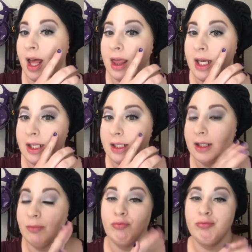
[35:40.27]
This,
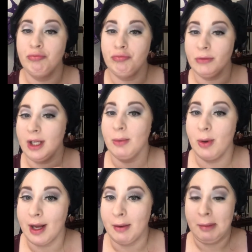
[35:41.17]
I'm
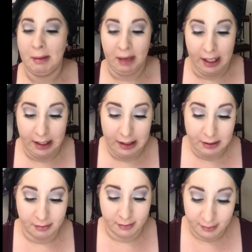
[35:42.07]
going out with my man.